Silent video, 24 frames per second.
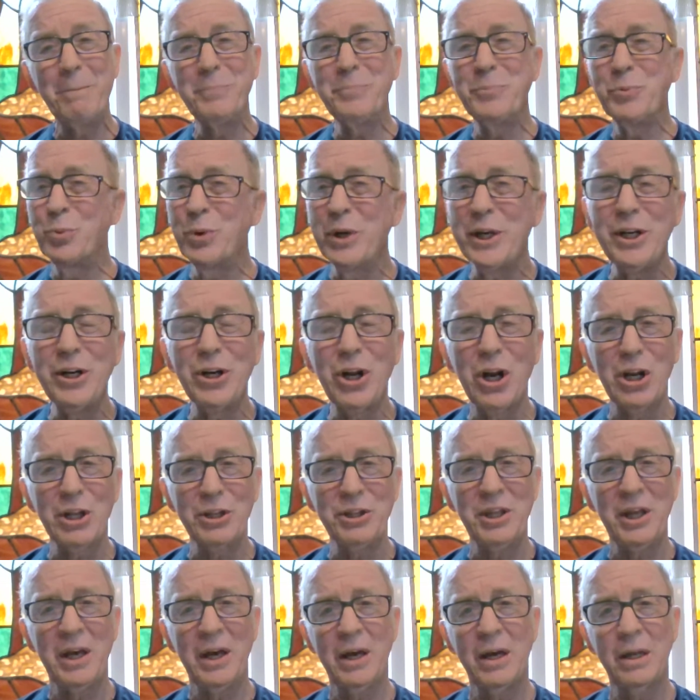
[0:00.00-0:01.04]
Read all
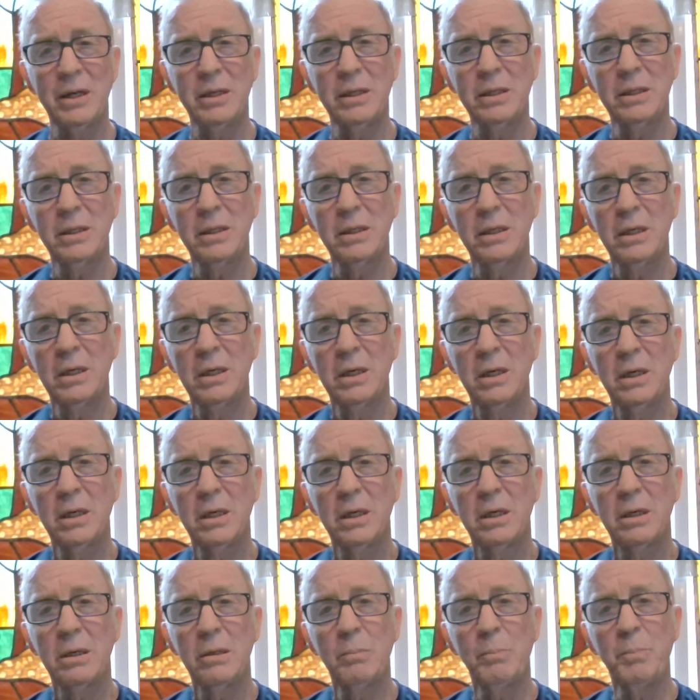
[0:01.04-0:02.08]
of that.
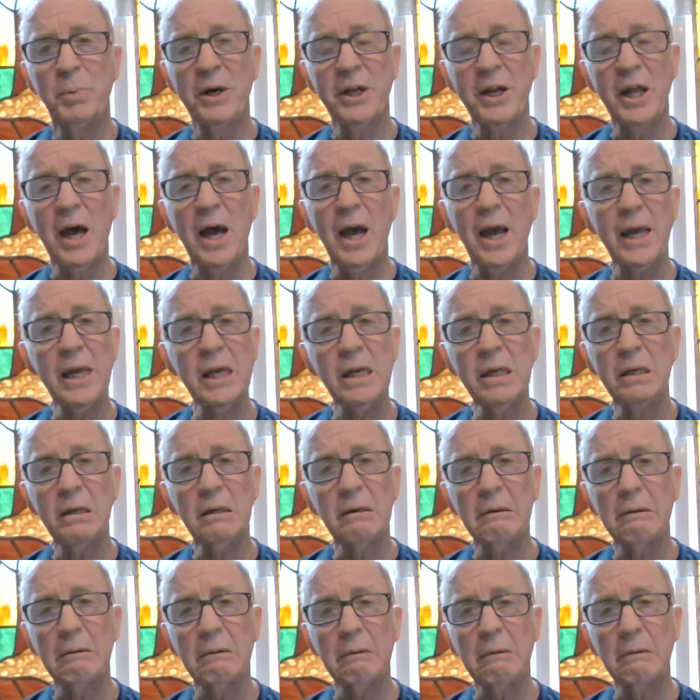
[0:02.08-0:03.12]
But I
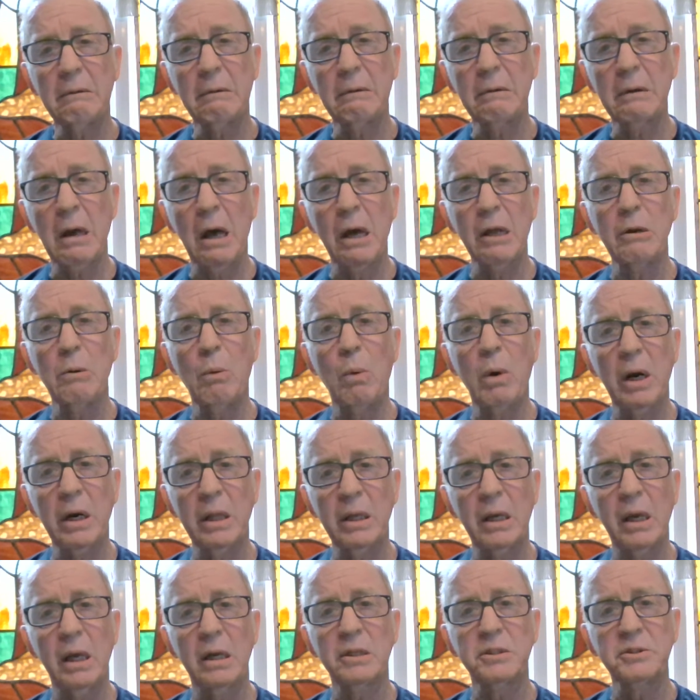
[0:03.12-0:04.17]
kind of want
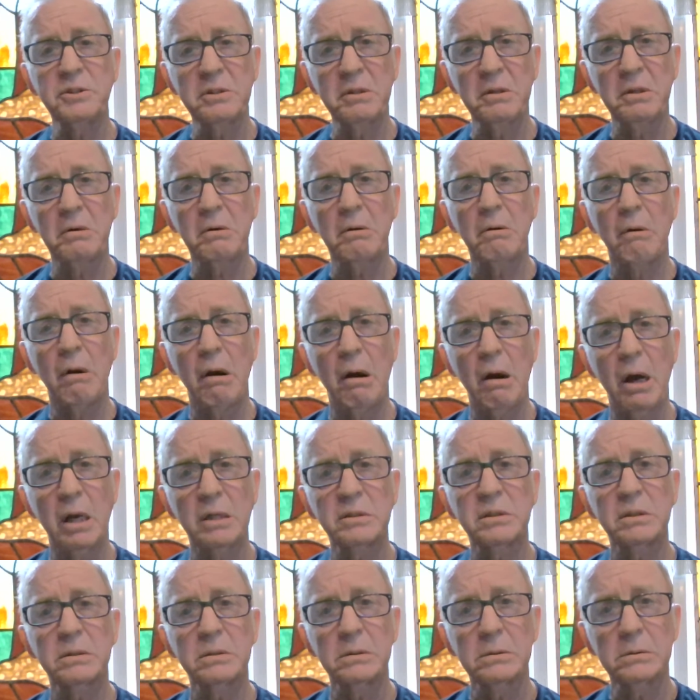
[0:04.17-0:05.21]
to get us to the
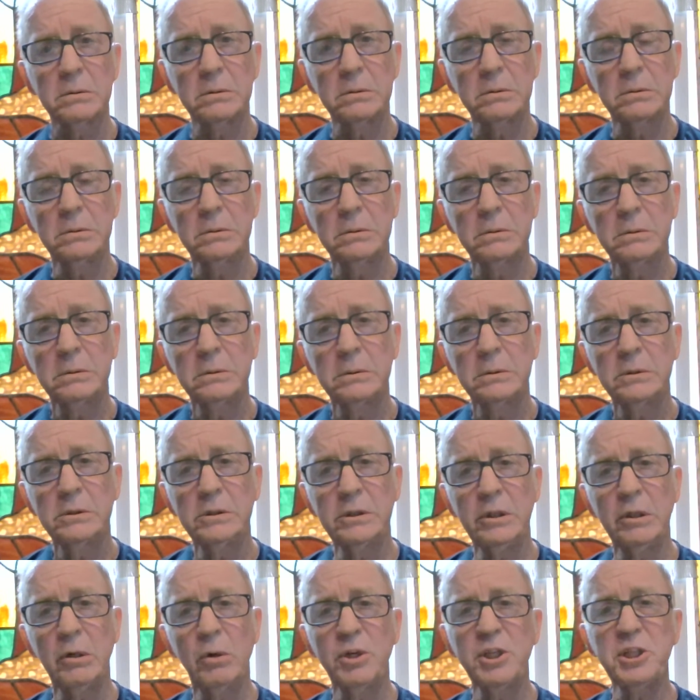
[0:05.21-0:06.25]
cross.
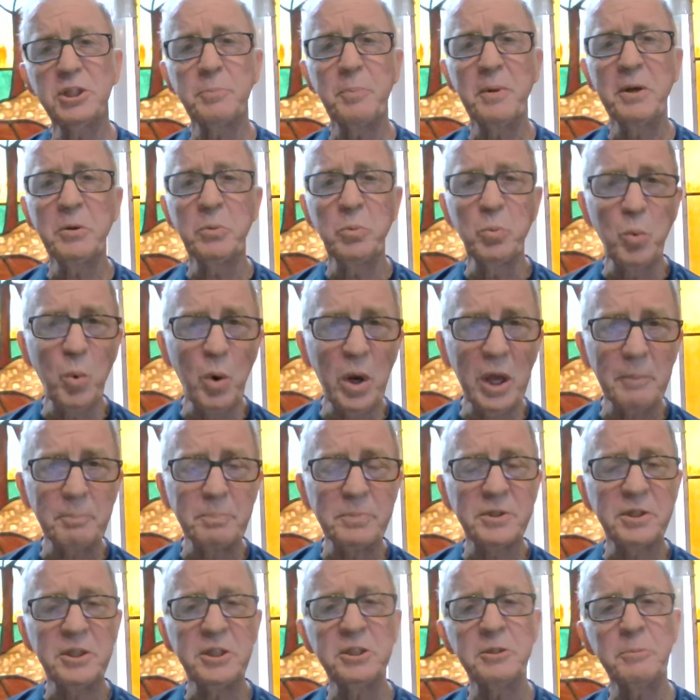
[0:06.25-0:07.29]
You know, he's been
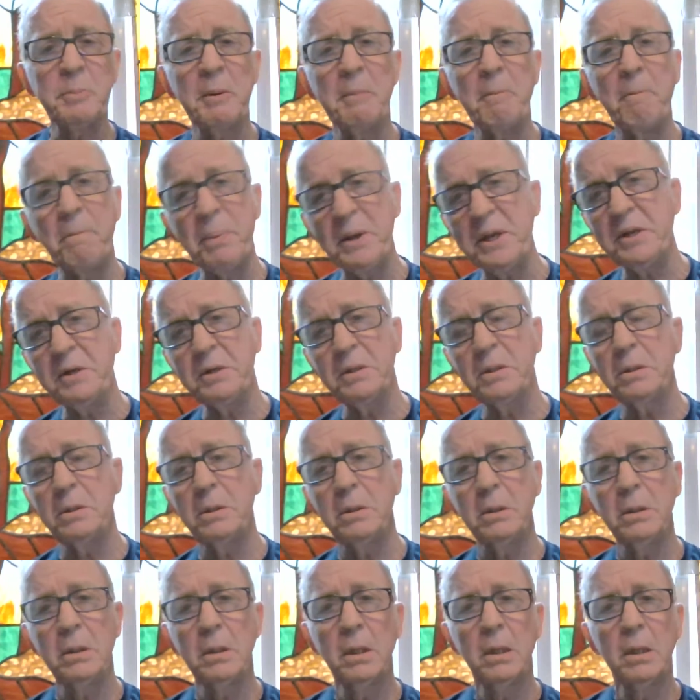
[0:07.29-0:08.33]
whipped. He's been
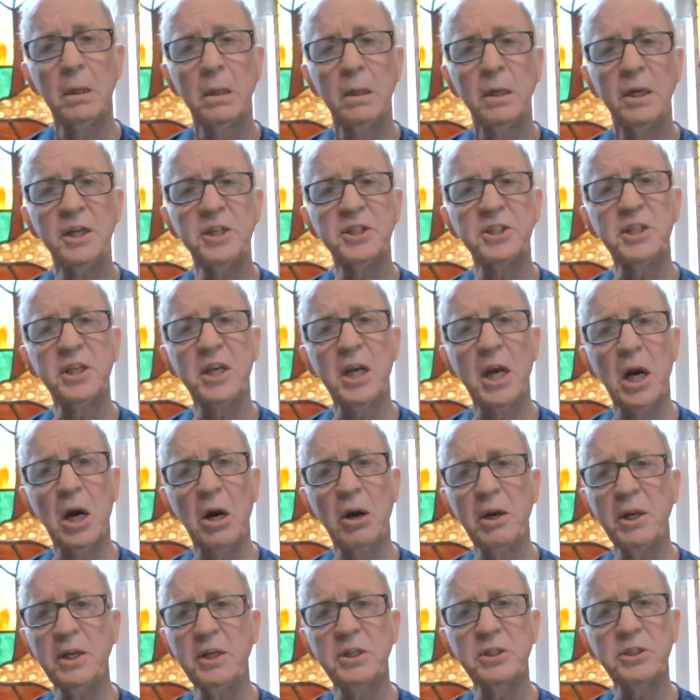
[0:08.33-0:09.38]
beaten. He's
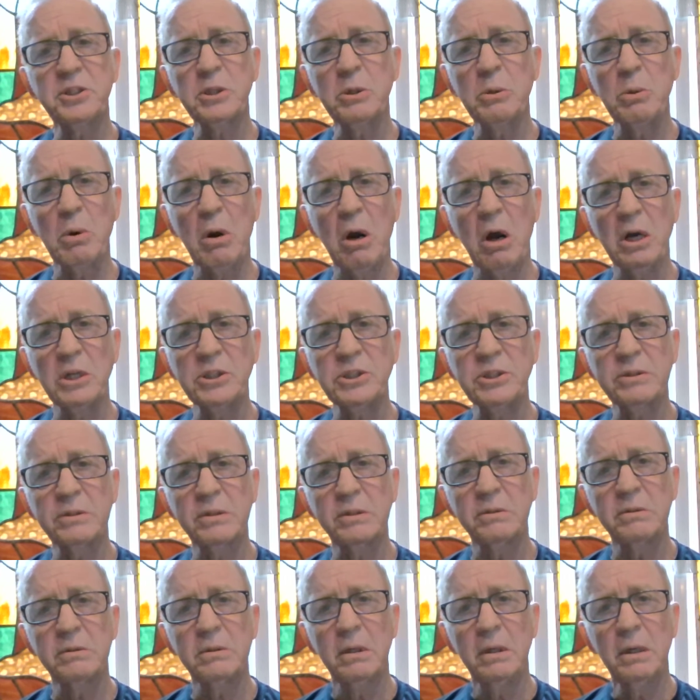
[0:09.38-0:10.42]
carrying this cross.
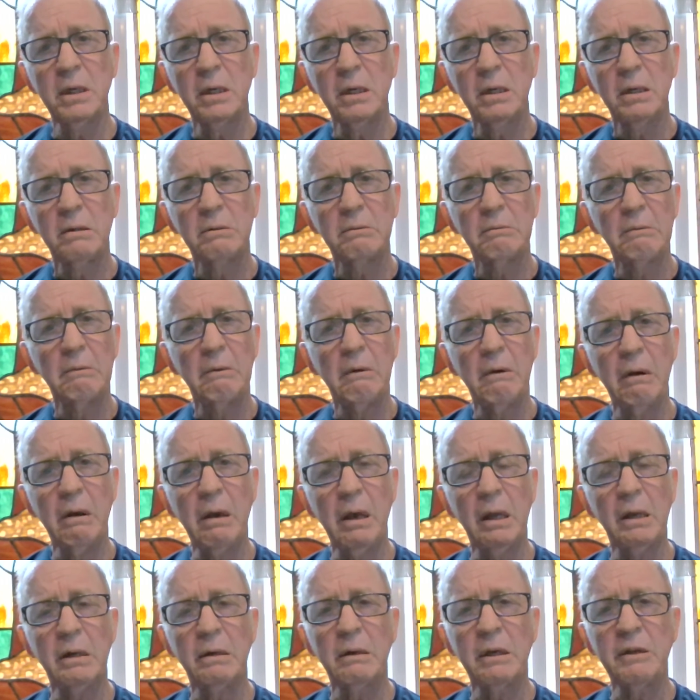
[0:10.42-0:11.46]

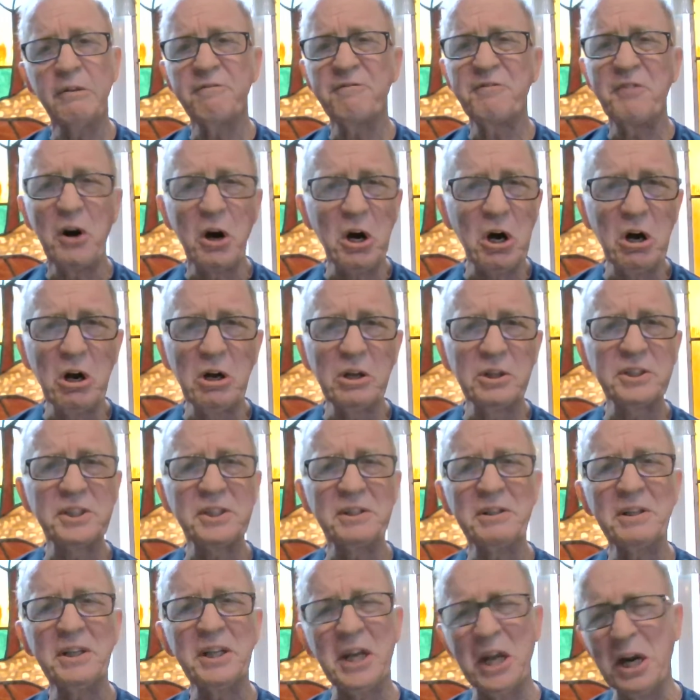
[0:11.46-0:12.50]
And he falls
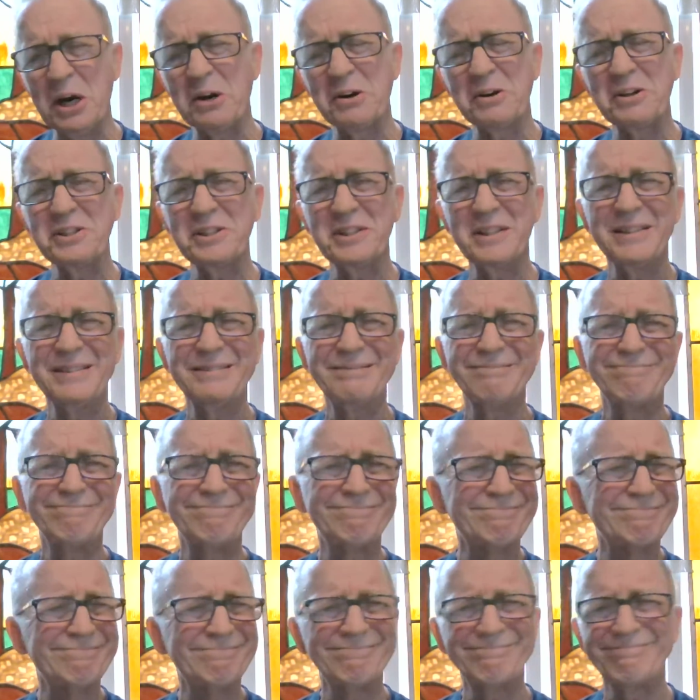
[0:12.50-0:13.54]
and carries it.
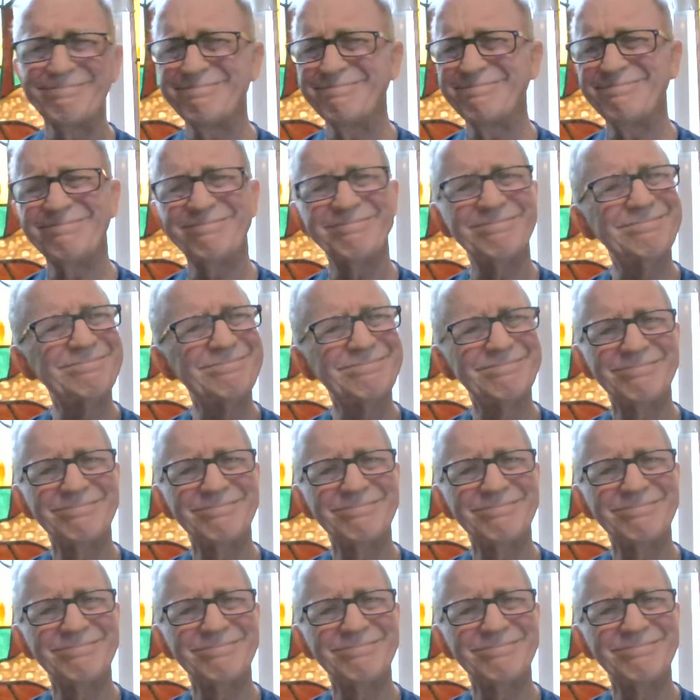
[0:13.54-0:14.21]
And